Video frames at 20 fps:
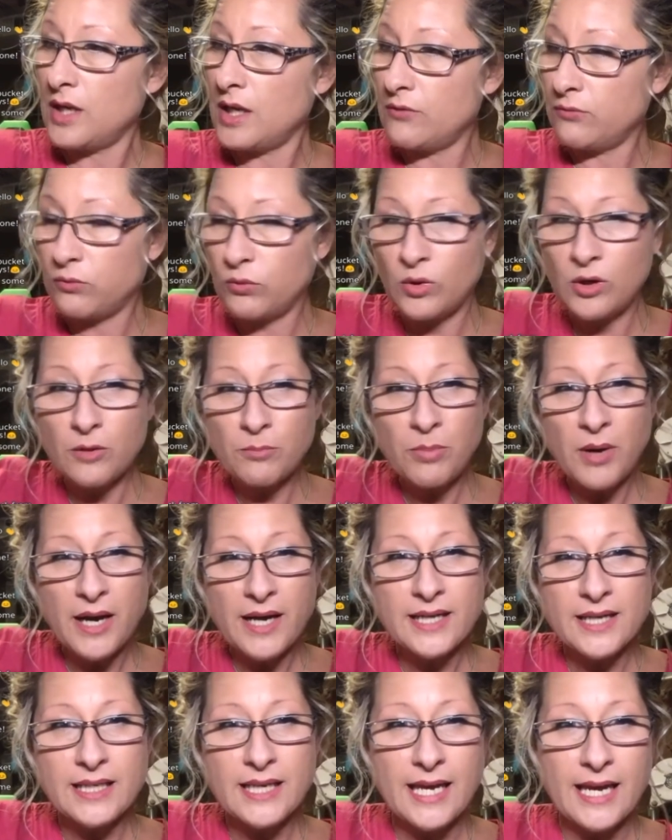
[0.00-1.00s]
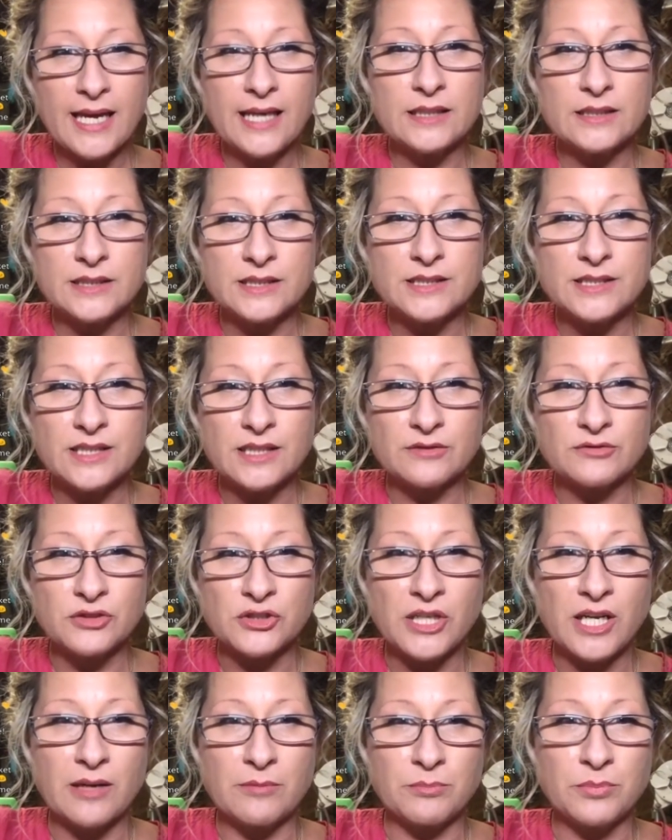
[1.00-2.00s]
If we're buying gallons of
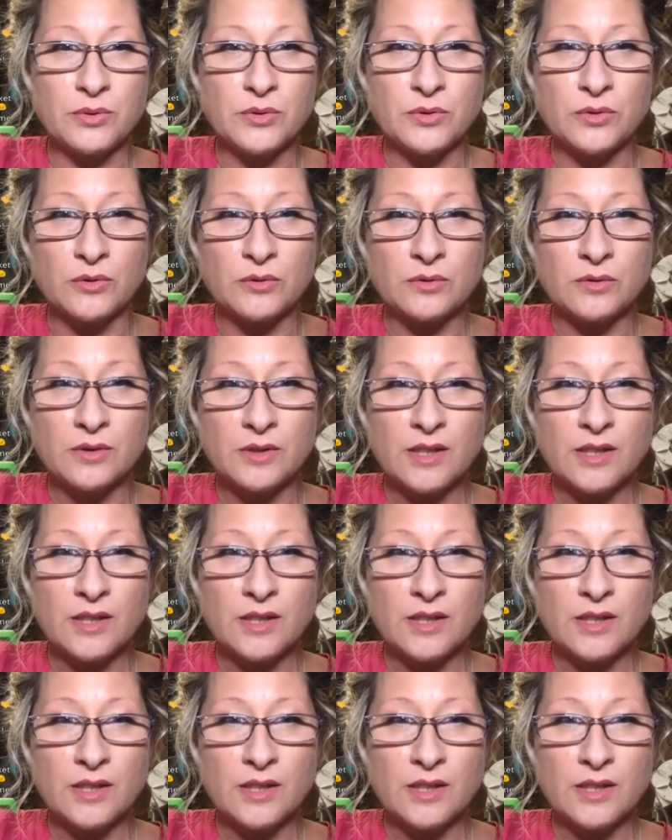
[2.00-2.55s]
shampoo